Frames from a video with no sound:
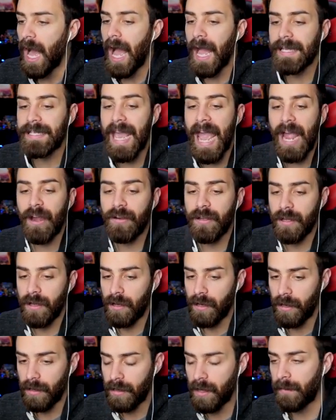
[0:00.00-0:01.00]
I guarantee.
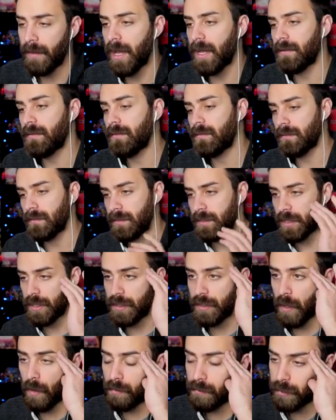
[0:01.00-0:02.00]
Oh, come on.
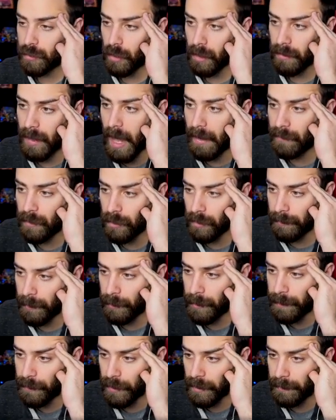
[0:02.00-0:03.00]
Just don't draw lava golem
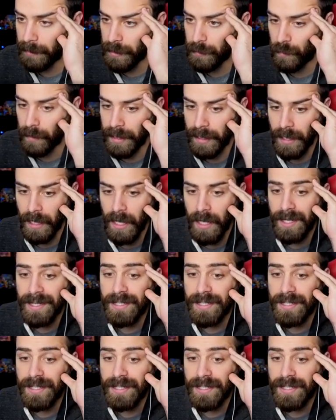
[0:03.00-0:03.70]
and we pretty much win.